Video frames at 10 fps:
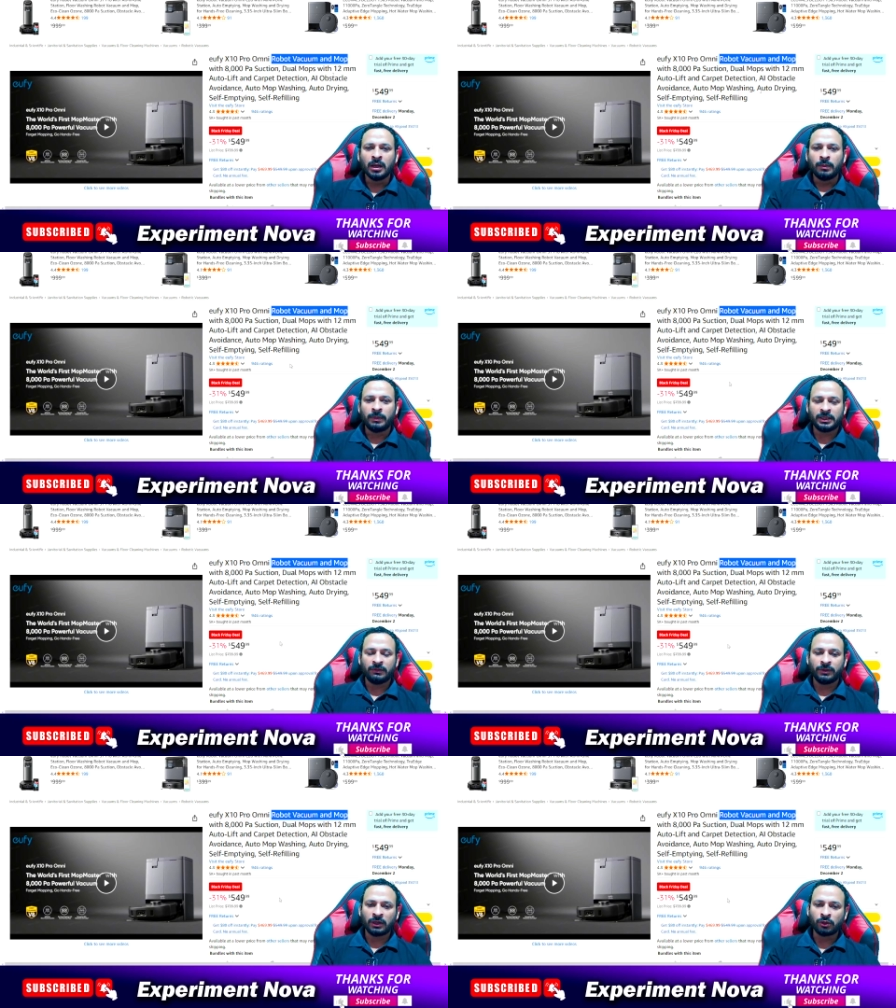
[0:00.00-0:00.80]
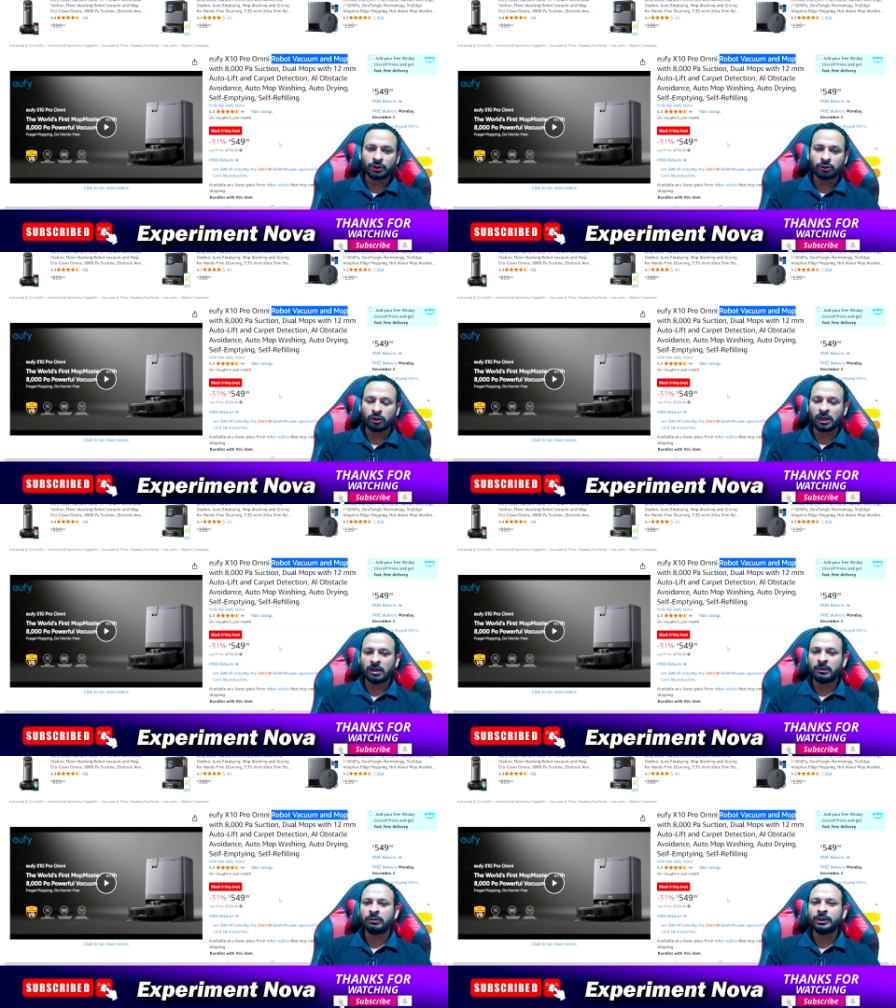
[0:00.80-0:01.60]
But if we are going to talking
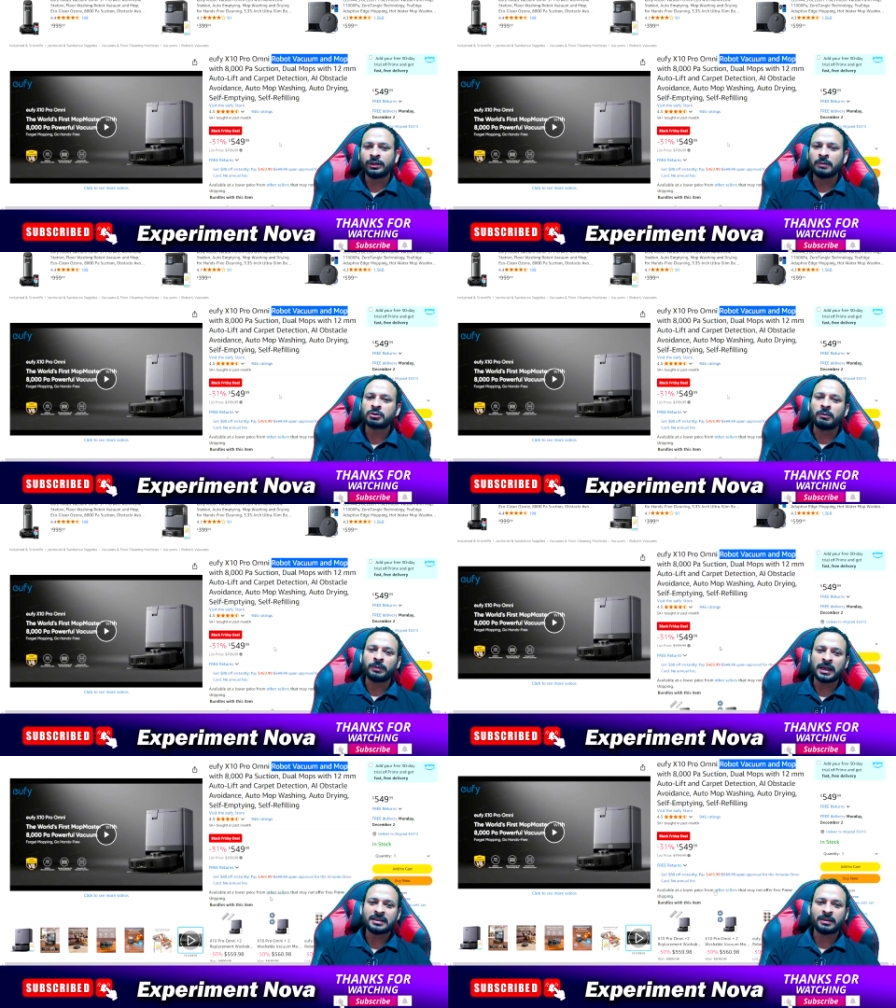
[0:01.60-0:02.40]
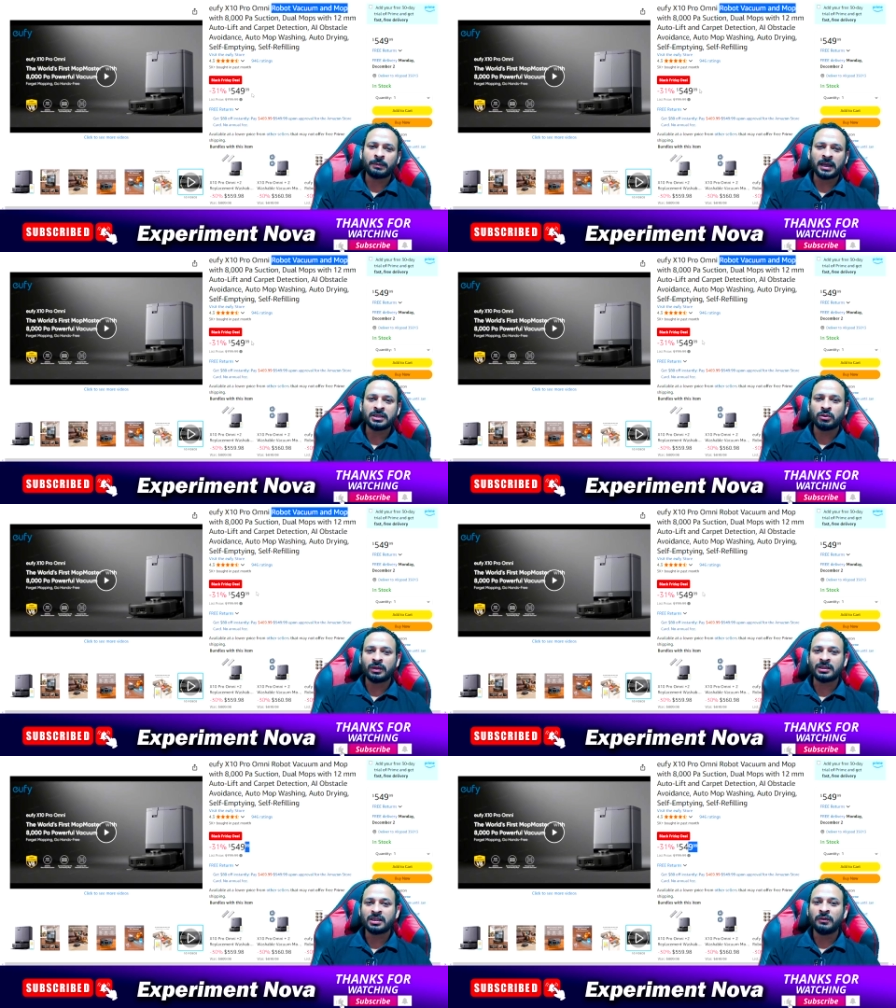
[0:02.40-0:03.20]
about in terms of price, the price you
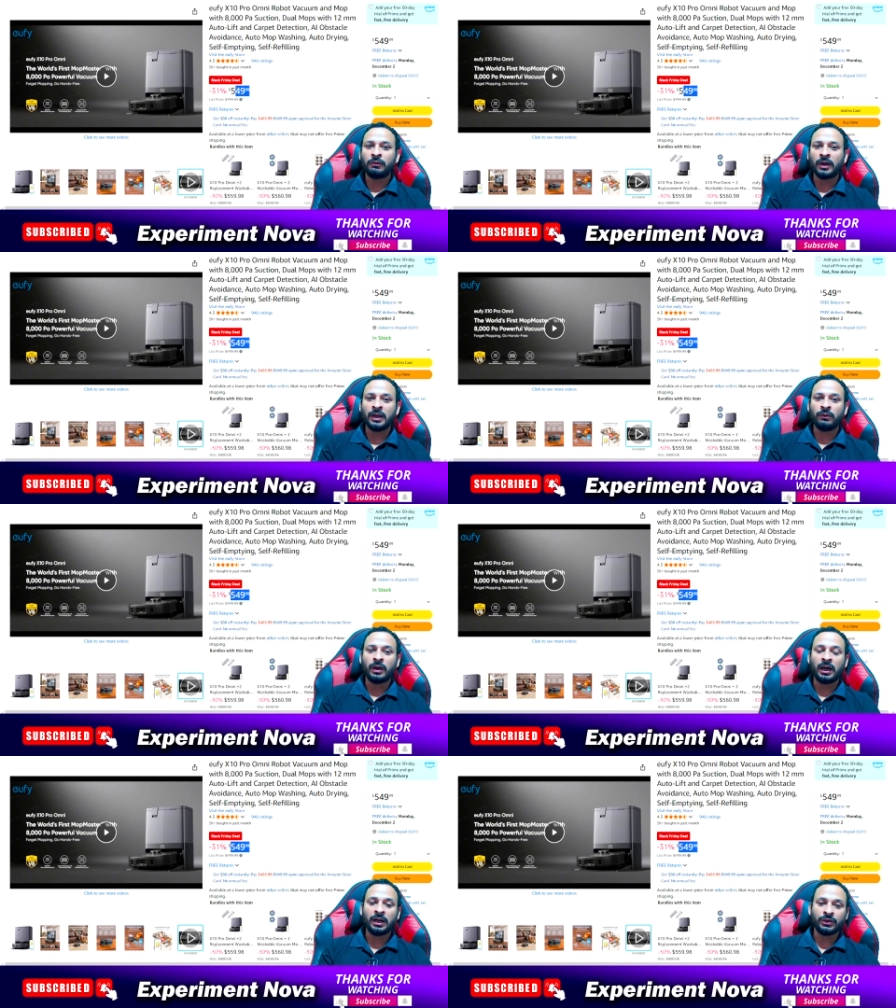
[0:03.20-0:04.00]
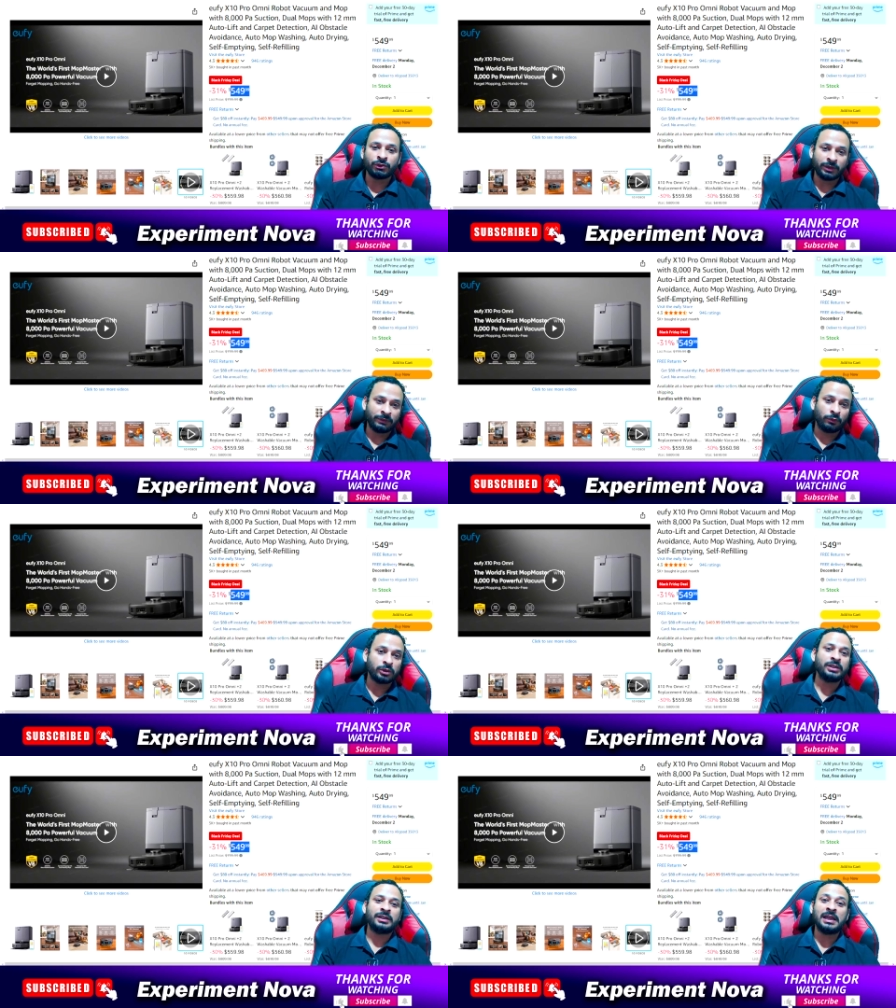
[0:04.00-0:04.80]
can see
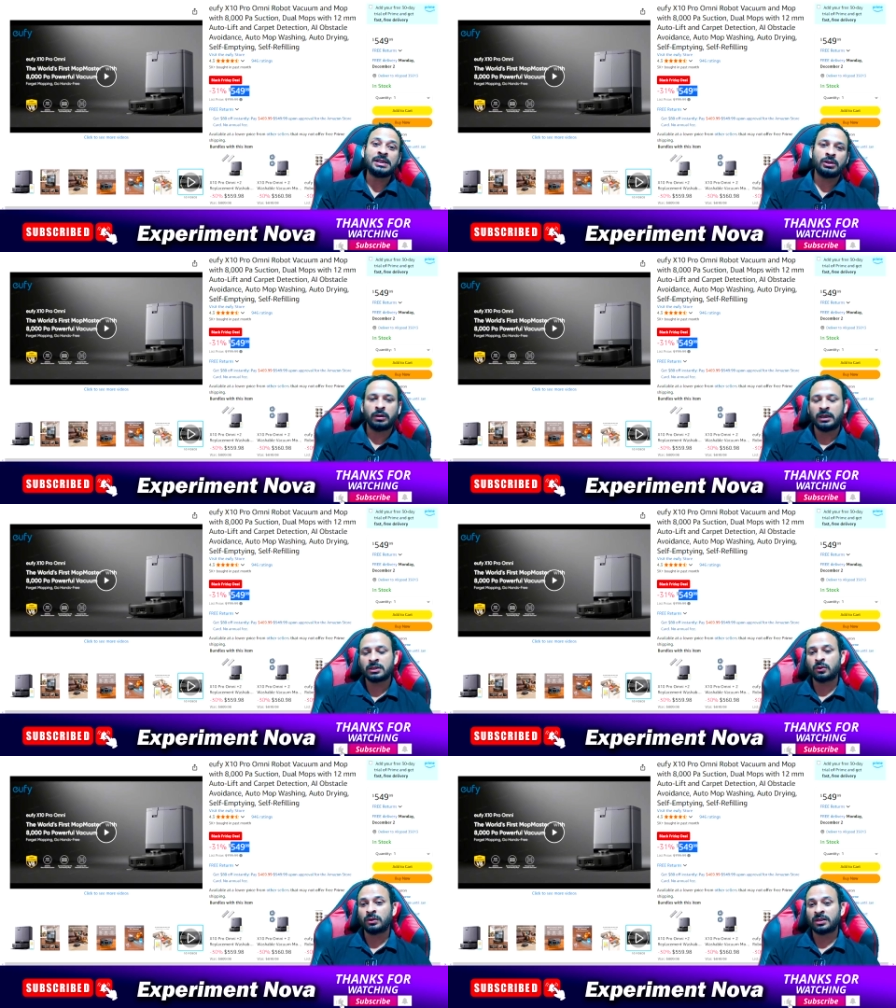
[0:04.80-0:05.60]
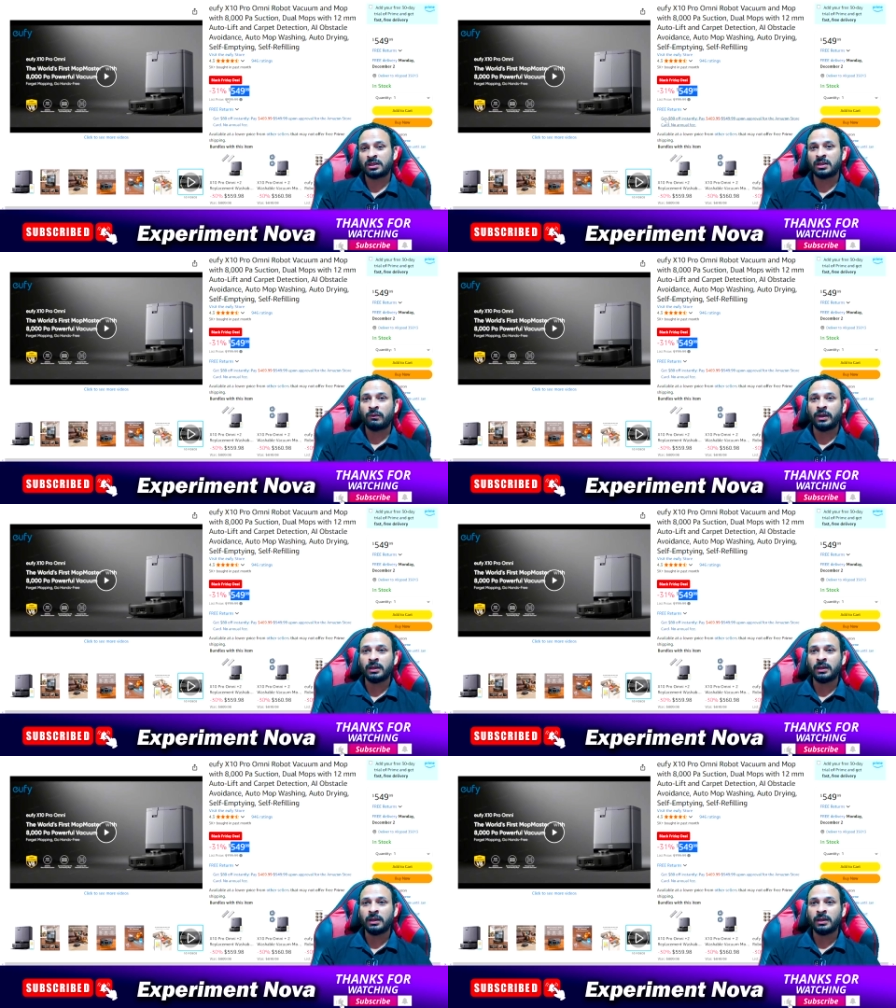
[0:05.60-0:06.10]
$549. So this is a very